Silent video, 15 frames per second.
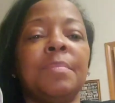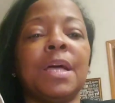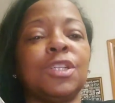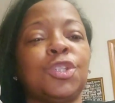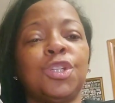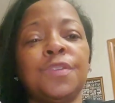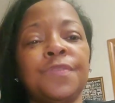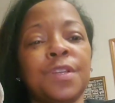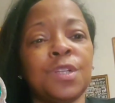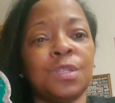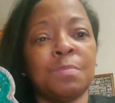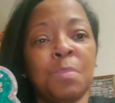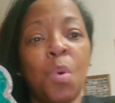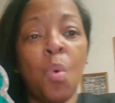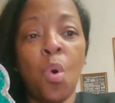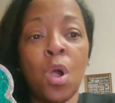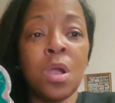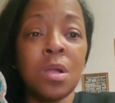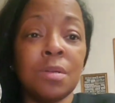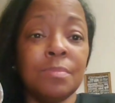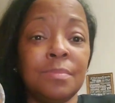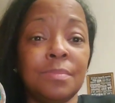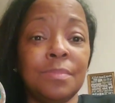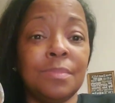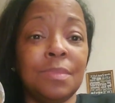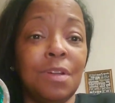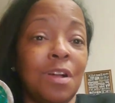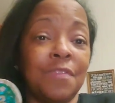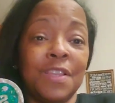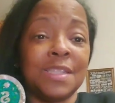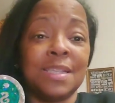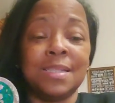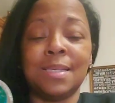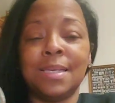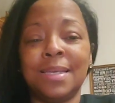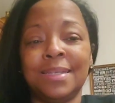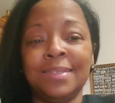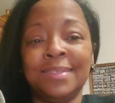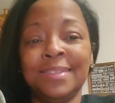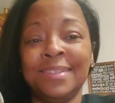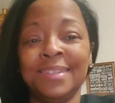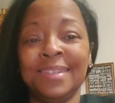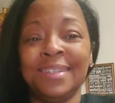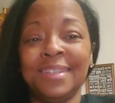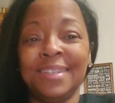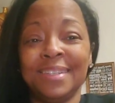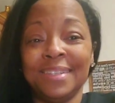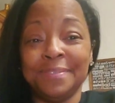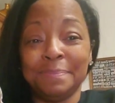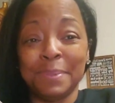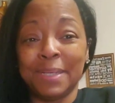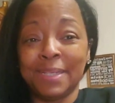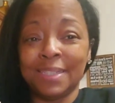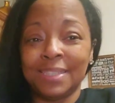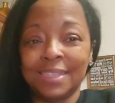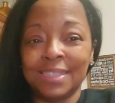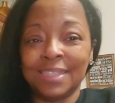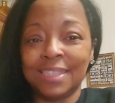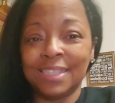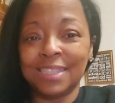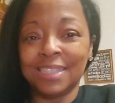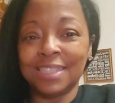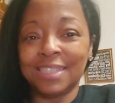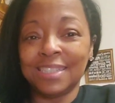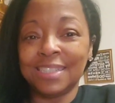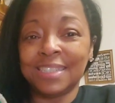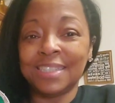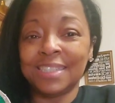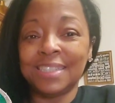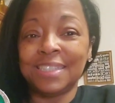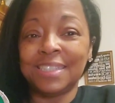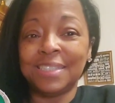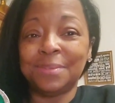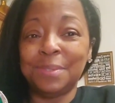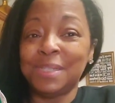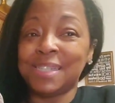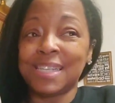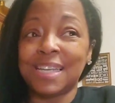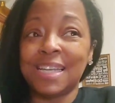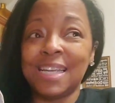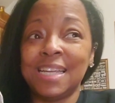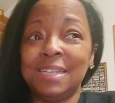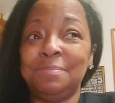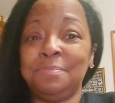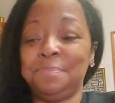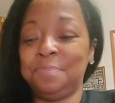I'm not sure if there's more or if this is it, but we'll see.